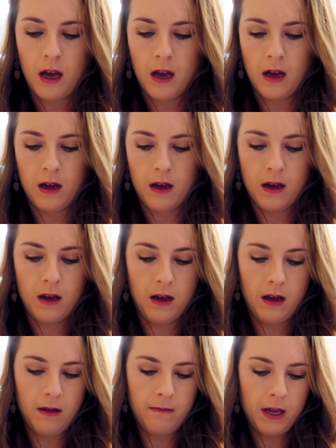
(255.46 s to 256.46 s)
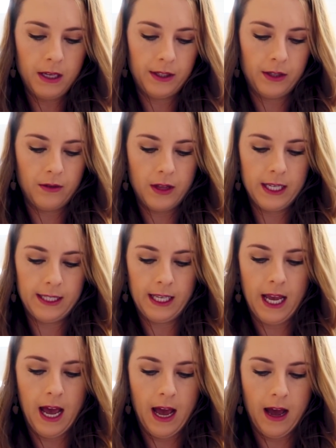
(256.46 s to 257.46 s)
Um, so this
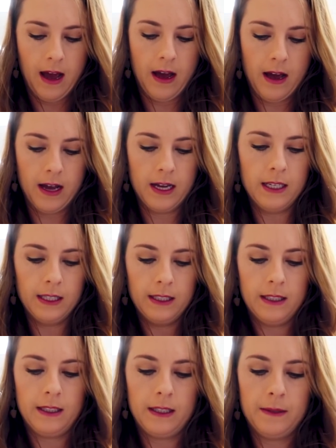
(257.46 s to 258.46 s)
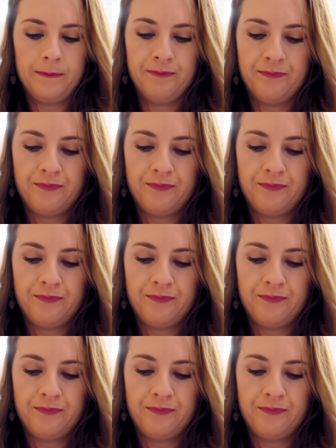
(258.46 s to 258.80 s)
has